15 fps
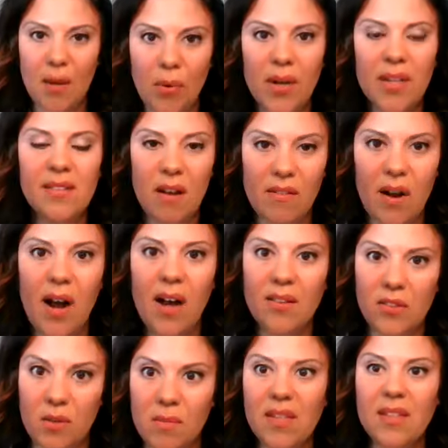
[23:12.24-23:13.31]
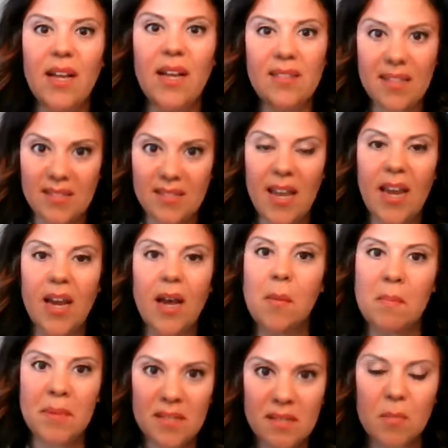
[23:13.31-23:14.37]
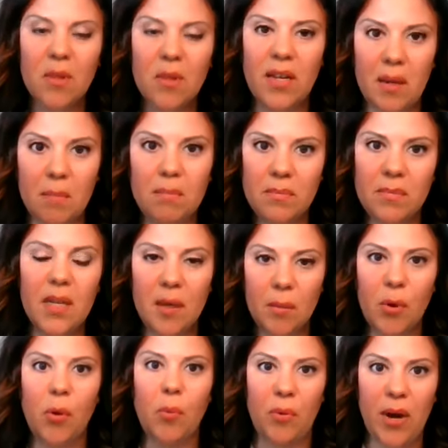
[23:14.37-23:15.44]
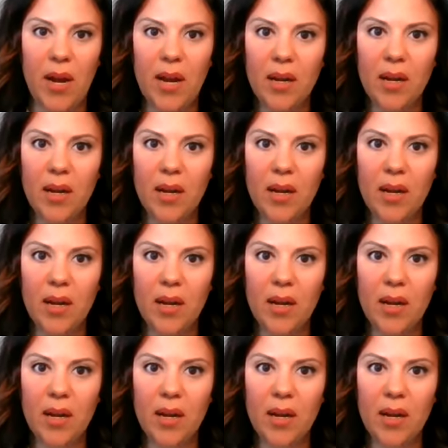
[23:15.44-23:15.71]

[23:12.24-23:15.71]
points off costumes unless it's abysmally inappropriate.